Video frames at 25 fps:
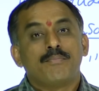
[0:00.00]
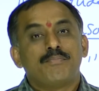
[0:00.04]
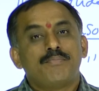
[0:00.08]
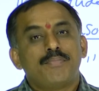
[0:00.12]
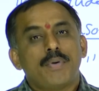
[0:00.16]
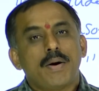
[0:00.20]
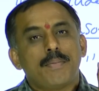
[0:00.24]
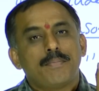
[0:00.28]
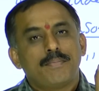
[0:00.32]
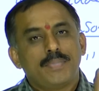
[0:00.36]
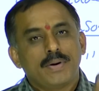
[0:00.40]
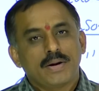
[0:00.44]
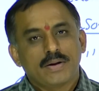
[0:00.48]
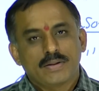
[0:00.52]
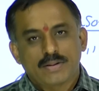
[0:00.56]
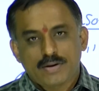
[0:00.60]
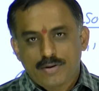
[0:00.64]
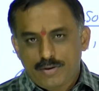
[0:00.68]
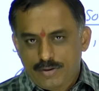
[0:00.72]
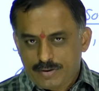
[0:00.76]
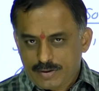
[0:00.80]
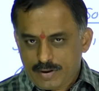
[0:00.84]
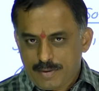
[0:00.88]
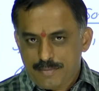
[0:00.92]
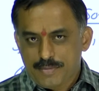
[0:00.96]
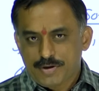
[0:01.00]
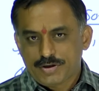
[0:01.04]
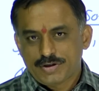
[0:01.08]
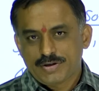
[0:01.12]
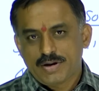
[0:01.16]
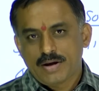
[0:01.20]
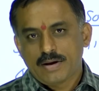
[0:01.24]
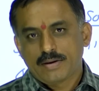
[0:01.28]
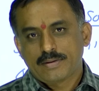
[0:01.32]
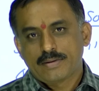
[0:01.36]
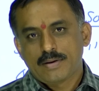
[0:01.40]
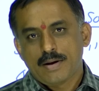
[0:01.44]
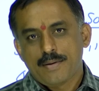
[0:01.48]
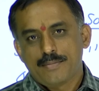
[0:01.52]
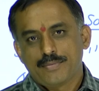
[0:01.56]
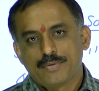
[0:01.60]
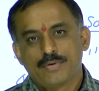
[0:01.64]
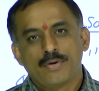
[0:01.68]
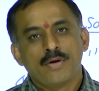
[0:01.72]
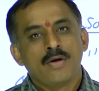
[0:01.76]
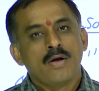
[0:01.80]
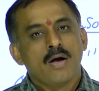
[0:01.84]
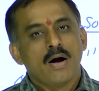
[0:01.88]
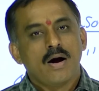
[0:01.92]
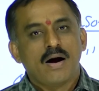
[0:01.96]
public service commission
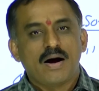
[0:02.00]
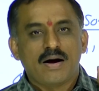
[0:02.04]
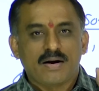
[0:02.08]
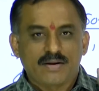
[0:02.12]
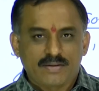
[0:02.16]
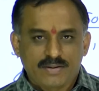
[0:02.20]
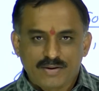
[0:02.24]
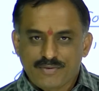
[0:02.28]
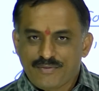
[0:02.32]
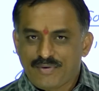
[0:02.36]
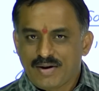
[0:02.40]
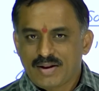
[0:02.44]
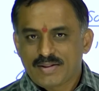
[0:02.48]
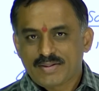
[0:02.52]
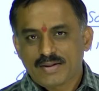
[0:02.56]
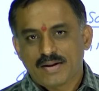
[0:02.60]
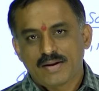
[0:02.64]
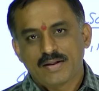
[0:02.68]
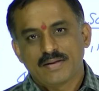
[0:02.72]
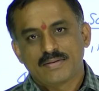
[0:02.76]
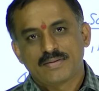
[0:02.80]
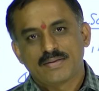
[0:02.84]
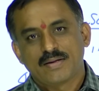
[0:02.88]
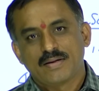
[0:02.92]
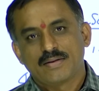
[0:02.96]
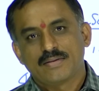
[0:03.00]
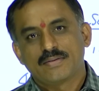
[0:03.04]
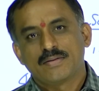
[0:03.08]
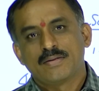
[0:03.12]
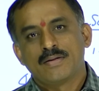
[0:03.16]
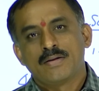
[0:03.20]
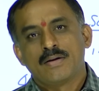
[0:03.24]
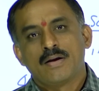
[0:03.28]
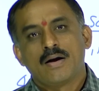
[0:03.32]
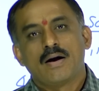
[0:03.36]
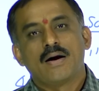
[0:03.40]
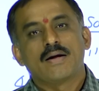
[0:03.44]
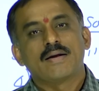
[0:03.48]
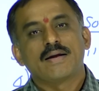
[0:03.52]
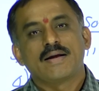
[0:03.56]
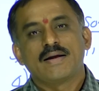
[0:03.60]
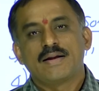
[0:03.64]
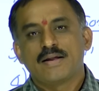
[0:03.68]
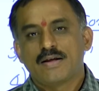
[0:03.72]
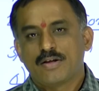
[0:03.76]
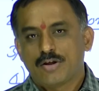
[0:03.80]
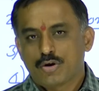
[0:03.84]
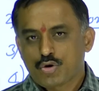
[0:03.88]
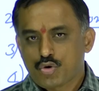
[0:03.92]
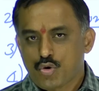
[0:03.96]
exams or civil services or
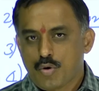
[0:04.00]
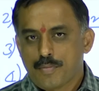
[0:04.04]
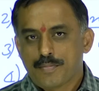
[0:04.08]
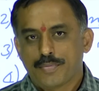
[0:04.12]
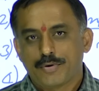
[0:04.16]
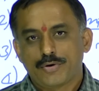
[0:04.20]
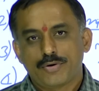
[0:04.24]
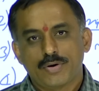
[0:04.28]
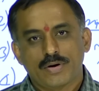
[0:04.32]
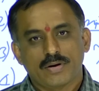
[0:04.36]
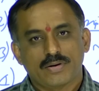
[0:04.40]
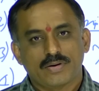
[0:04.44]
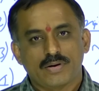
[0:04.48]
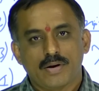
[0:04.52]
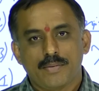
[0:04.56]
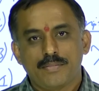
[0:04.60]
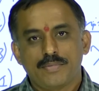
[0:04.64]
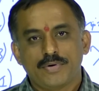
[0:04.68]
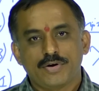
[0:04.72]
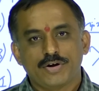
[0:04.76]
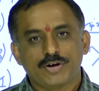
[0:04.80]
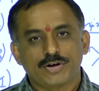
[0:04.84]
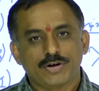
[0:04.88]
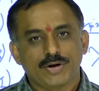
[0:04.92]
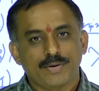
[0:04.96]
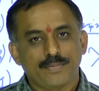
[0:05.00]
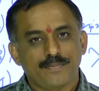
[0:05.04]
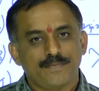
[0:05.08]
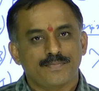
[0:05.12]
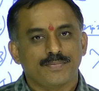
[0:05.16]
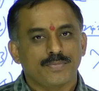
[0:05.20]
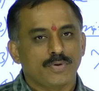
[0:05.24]
any other competitive examination.